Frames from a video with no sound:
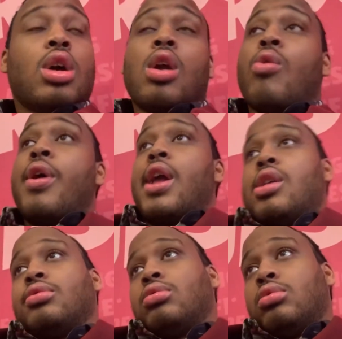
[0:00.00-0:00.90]
gotta wait.
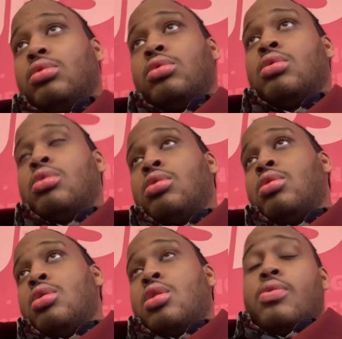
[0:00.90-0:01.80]

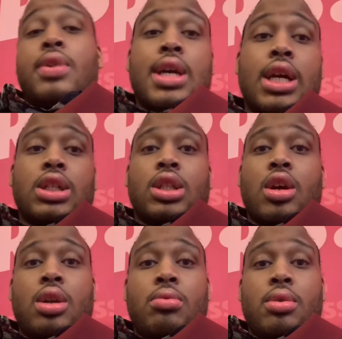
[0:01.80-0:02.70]
We got like
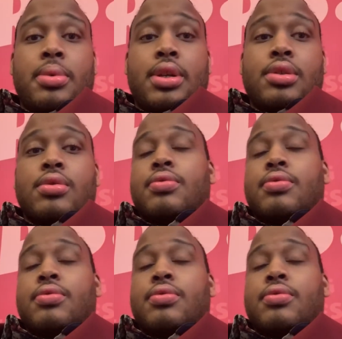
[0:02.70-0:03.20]
31 minutes.